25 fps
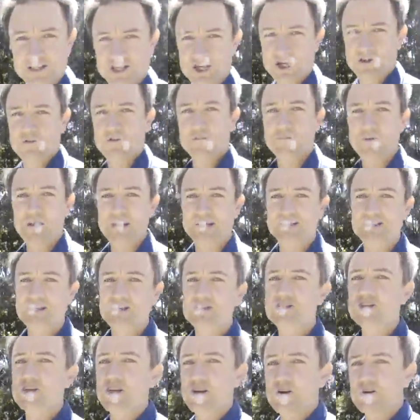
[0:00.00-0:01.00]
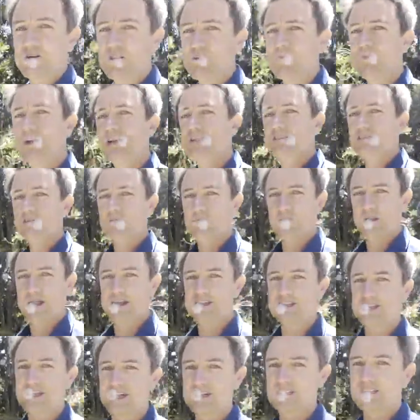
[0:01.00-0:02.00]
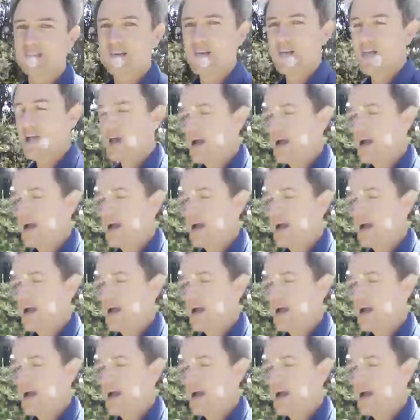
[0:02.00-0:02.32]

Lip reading: general practitioner and he ran some blood tests